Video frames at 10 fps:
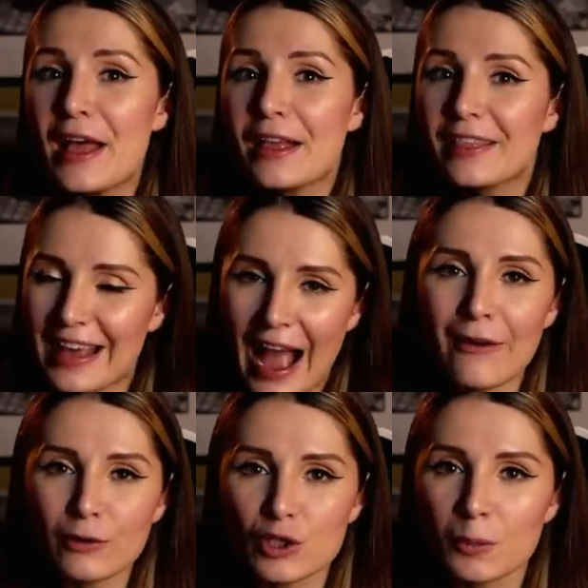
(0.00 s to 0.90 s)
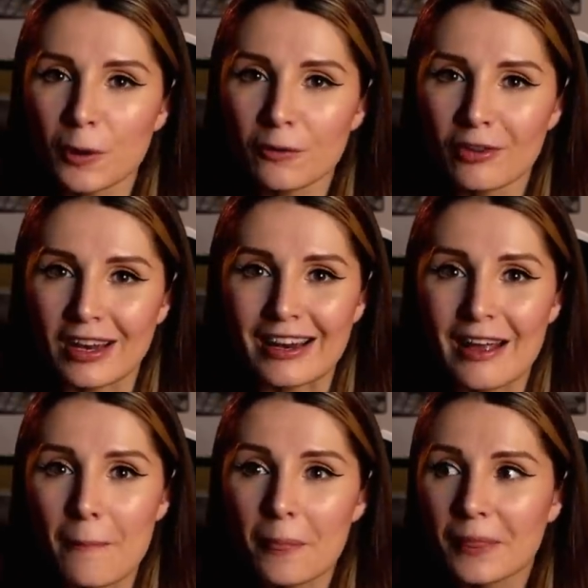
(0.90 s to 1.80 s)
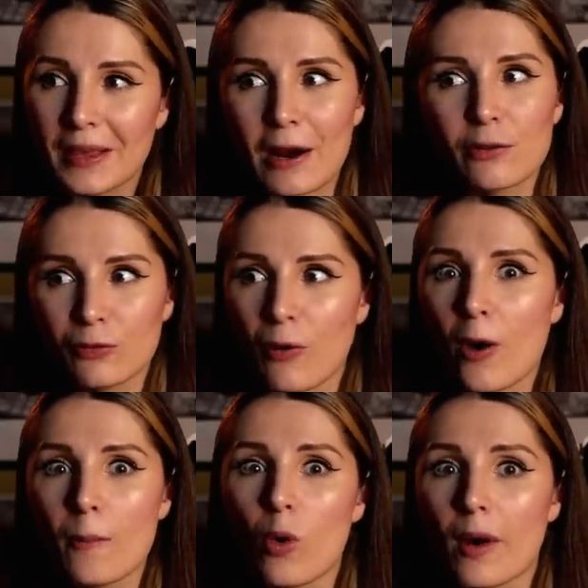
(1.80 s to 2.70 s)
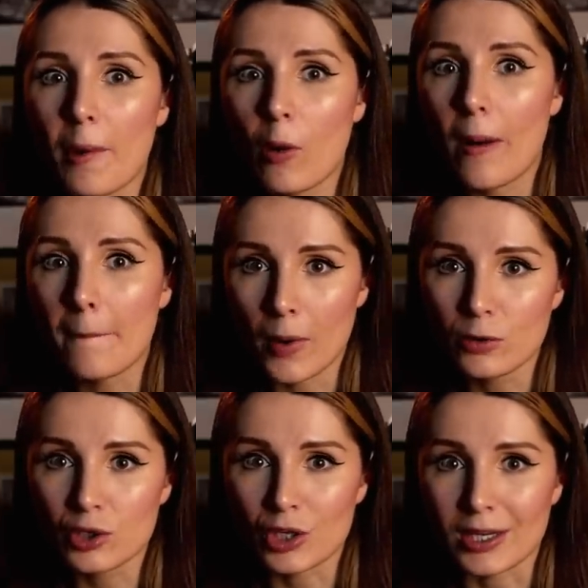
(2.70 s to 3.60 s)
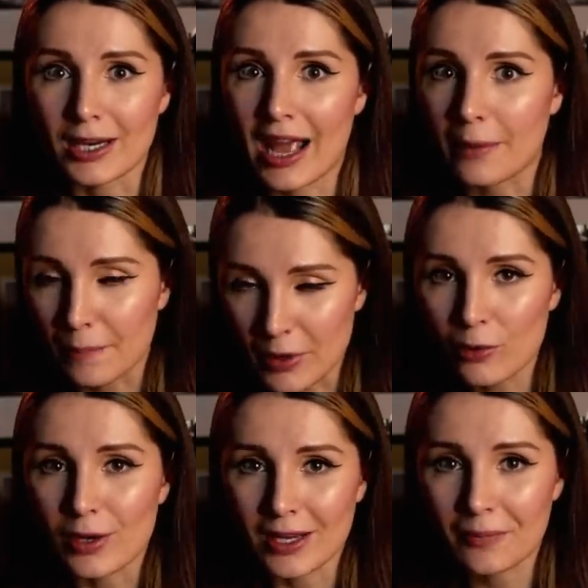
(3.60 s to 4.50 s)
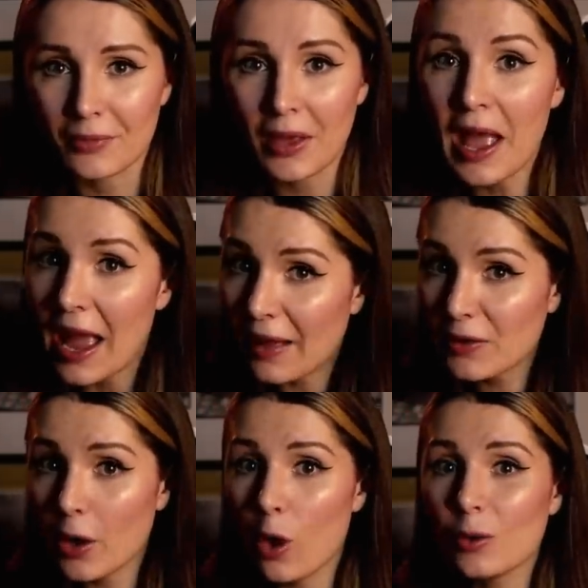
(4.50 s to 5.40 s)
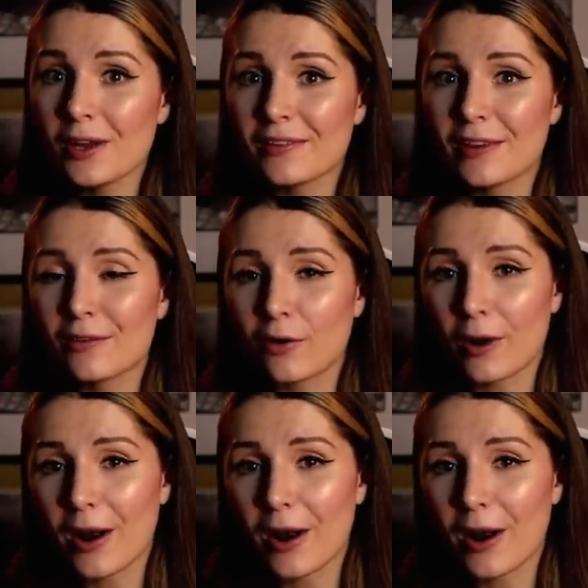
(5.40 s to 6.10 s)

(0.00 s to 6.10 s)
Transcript: the average person cares far more about emotion and beauty. And the onus is on